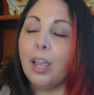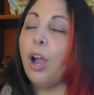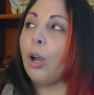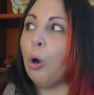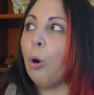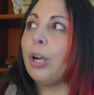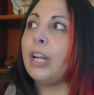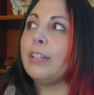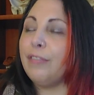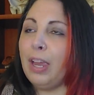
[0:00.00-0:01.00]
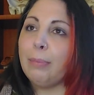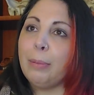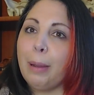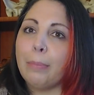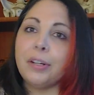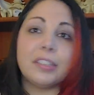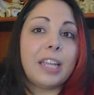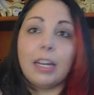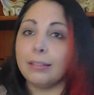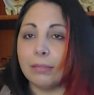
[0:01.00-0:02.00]
According to family members,
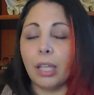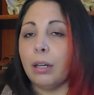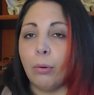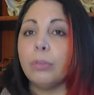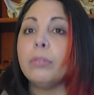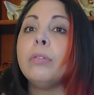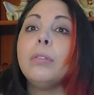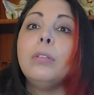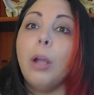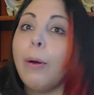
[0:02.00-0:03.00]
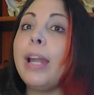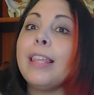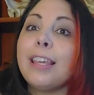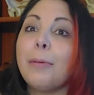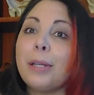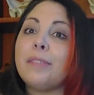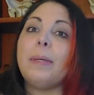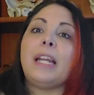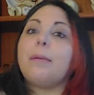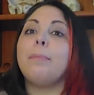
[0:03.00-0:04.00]
again, they don't know anything about
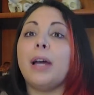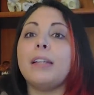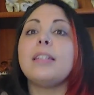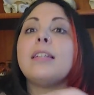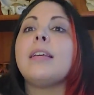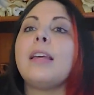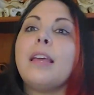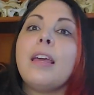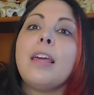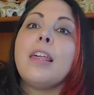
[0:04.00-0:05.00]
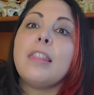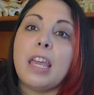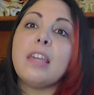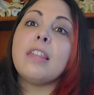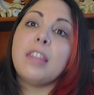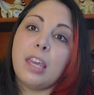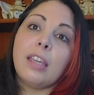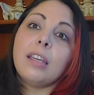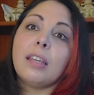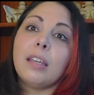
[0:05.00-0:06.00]
spinning, but they think
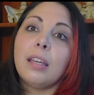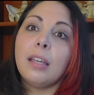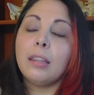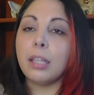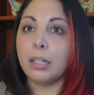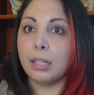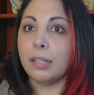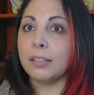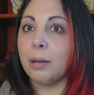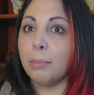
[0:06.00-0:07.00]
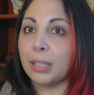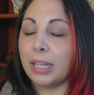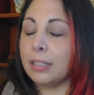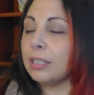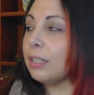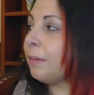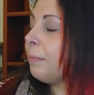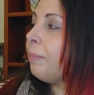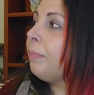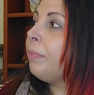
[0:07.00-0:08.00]
that it is complete.
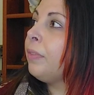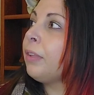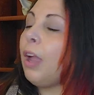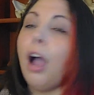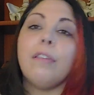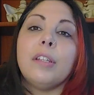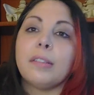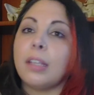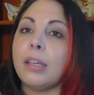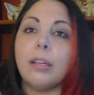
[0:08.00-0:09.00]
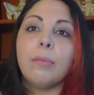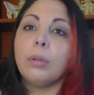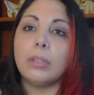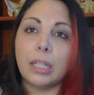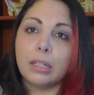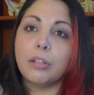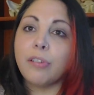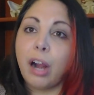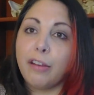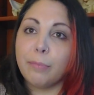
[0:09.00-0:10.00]
Obviously, it will need a
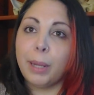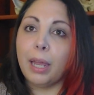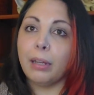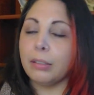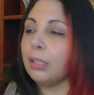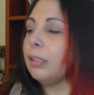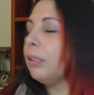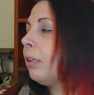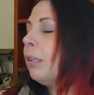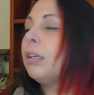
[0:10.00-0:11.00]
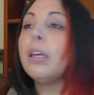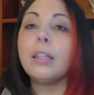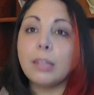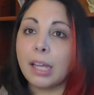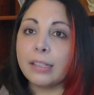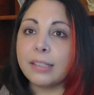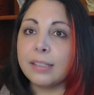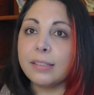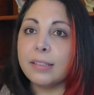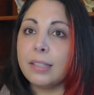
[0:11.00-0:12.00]
drive band, and
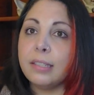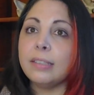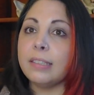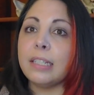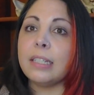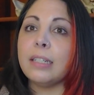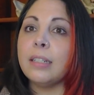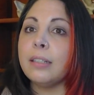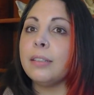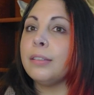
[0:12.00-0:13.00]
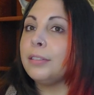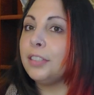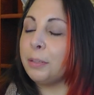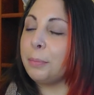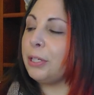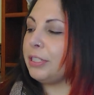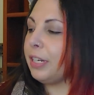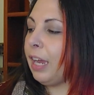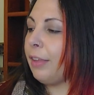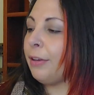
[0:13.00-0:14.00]
that's easy to put
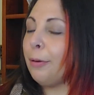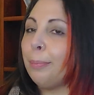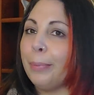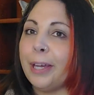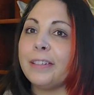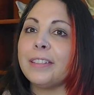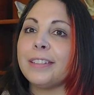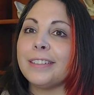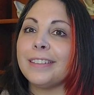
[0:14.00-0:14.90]
together, but